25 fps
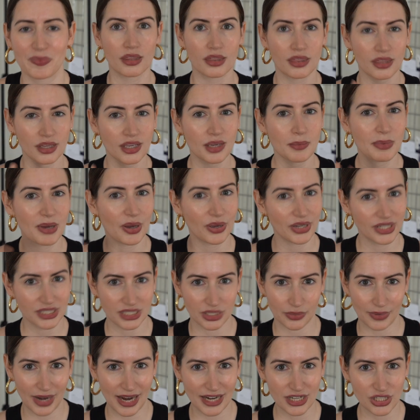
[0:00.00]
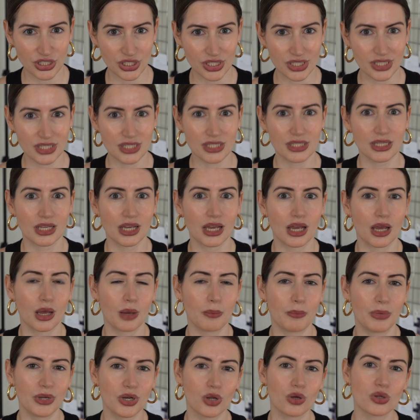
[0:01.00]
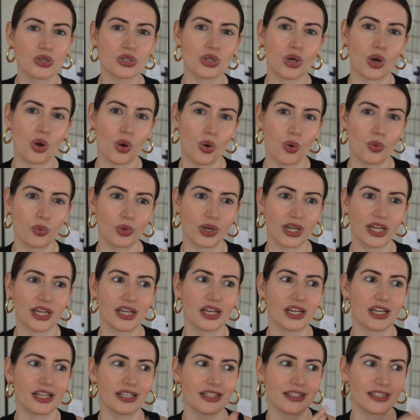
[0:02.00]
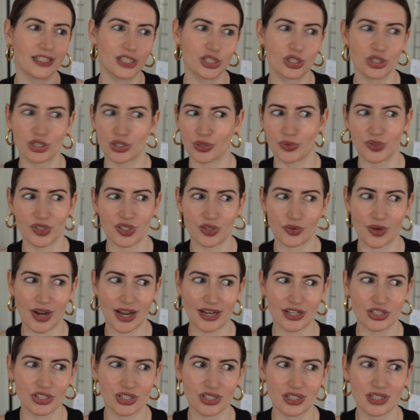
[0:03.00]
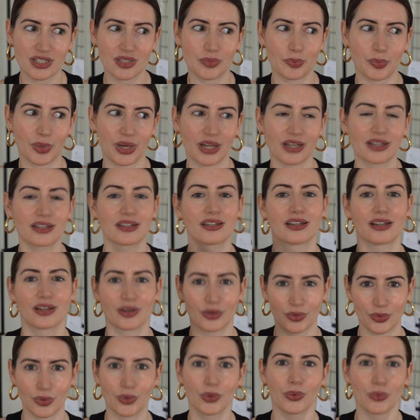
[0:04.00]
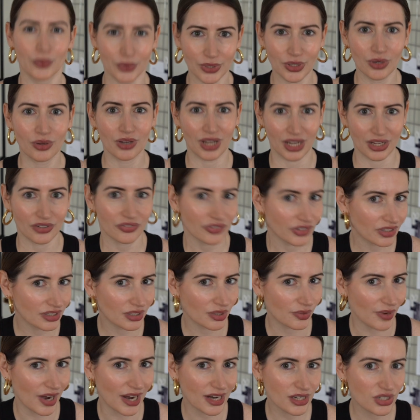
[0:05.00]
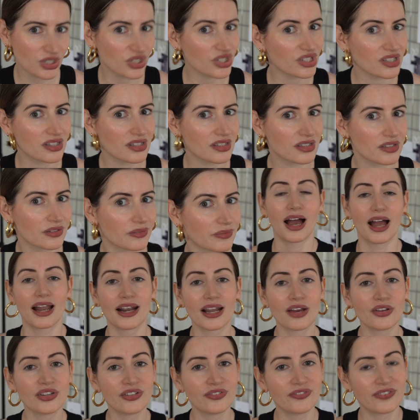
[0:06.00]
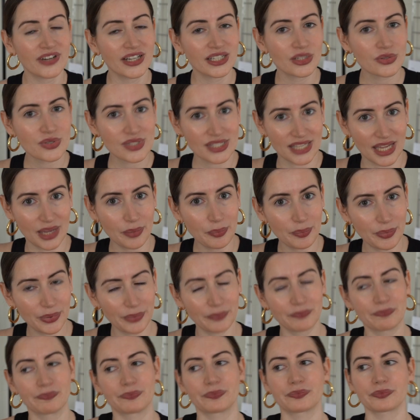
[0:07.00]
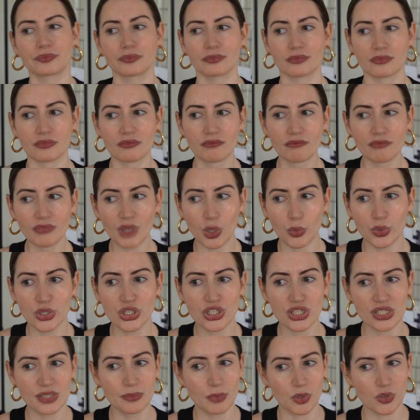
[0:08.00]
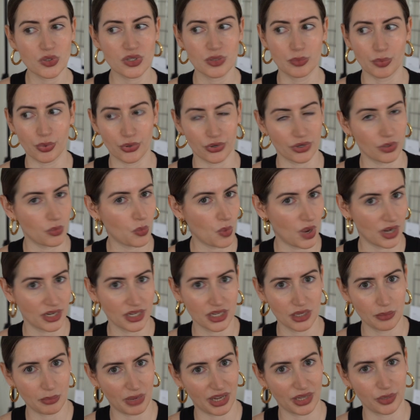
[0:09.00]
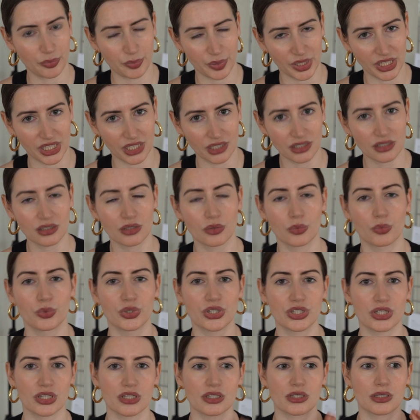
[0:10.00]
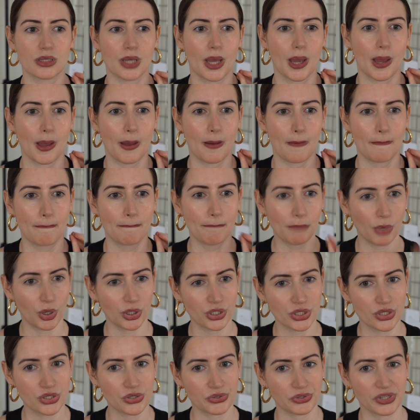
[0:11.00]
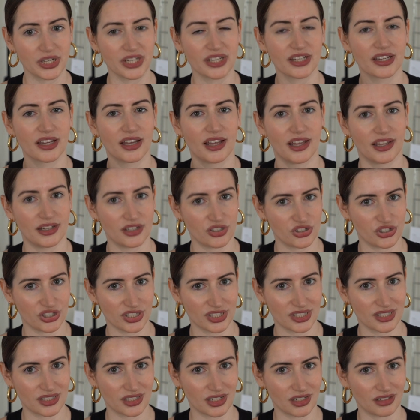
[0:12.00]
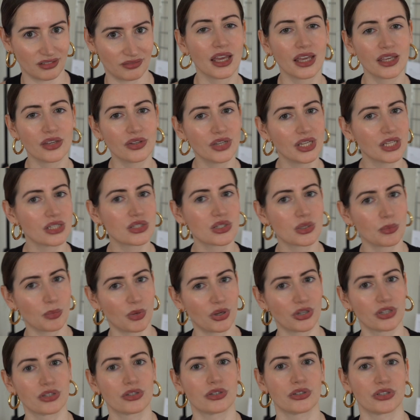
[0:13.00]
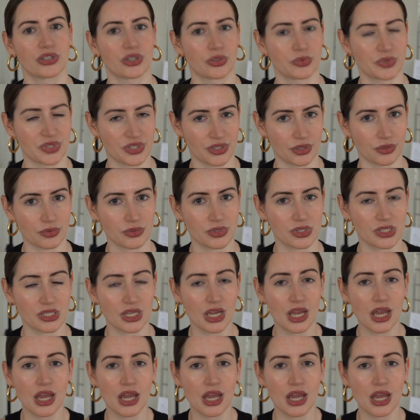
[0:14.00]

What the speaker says: Think about interactions, but not only digital interactions, but real life interactions. And now the final step, which is the most important one in my opinion, which is monitoring and adjusting. You need to monitor your results.